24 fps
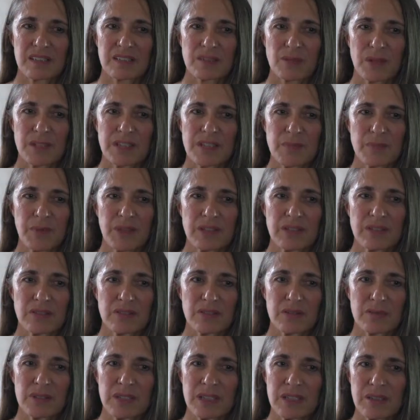So I spent
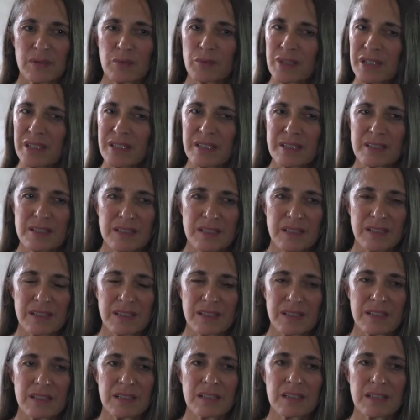three weeks, I
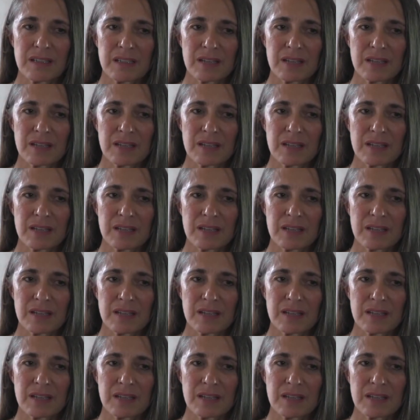think,